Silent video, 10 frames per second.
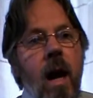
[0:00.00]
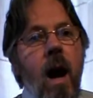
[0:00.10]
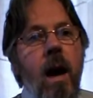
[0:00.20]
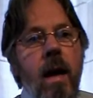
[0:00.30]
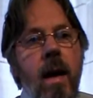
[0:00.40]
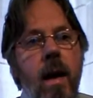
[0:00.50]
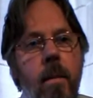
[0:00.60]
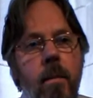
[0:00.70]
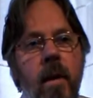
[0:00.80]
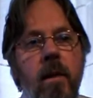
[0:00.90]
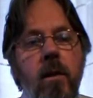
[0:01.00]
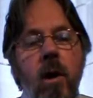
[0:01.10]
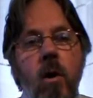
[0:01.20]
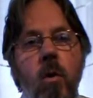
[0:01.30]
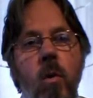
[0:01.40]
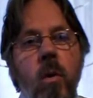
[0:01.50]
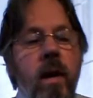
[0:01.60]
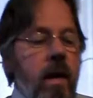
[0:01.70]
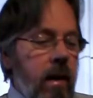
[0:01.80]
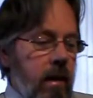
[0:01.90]
I am is who
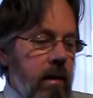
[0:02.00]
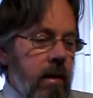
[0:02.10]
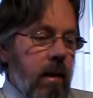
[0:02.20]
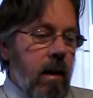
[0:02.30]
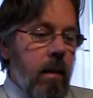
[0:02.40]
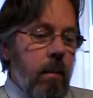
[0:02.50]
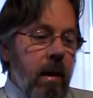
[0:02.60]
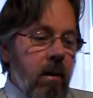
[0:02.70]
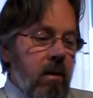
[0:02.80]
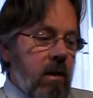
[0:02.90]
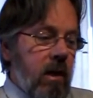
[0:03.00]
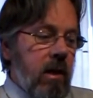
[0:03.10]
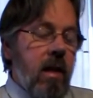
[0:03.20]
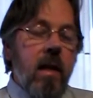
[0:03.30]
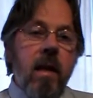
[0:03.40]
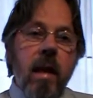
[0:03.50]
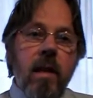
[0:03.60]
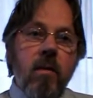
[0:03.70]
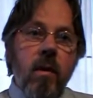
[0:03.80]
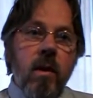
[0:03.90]
he is. Because just in the
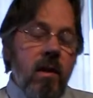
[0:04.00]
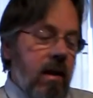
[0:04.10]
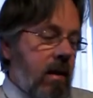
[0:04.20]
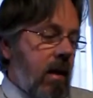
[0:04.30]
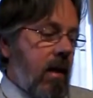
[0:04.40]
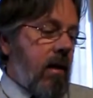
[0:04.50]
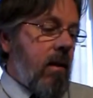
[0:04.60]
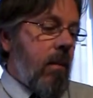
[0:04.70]
next verse he says,